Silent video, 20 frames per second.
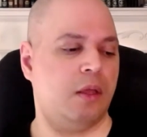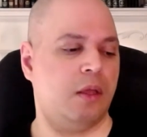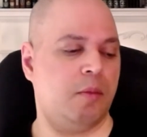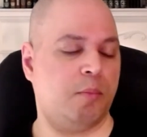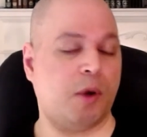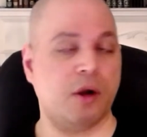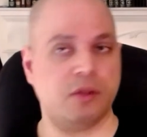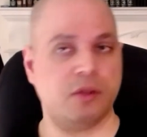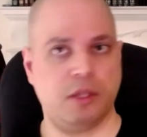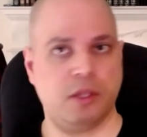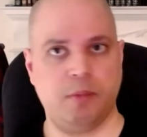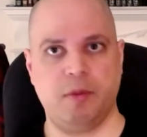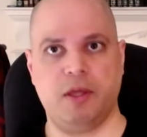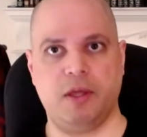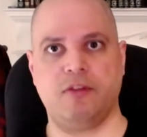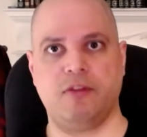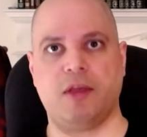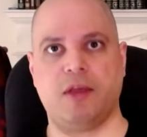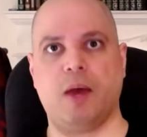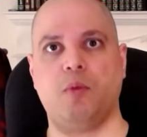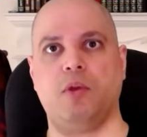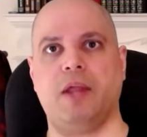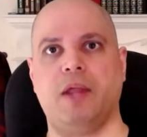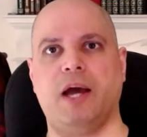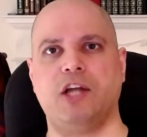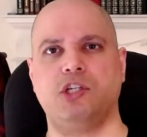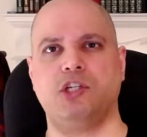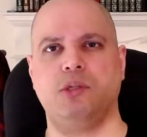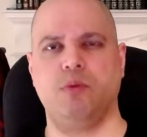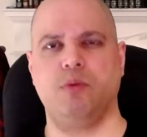partly because I will
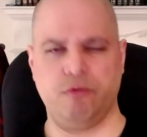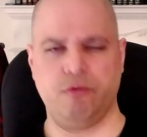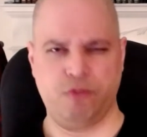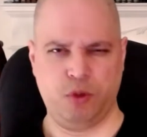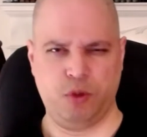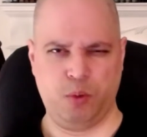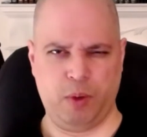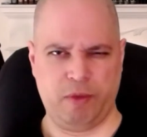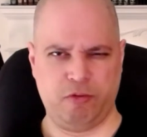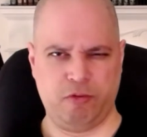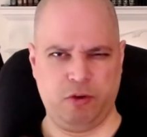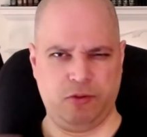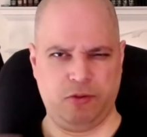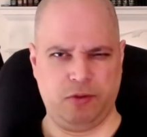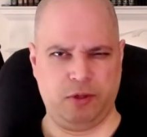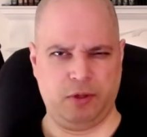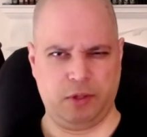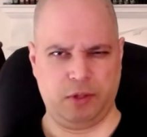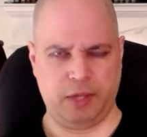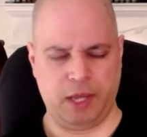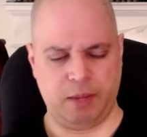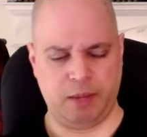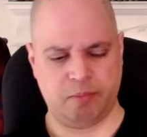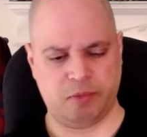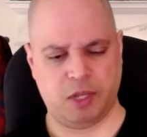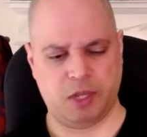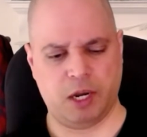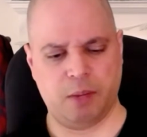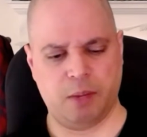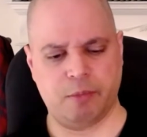actually review every single game
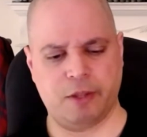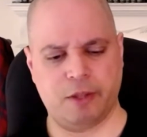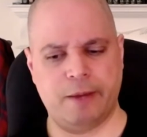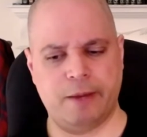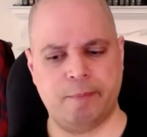that I play.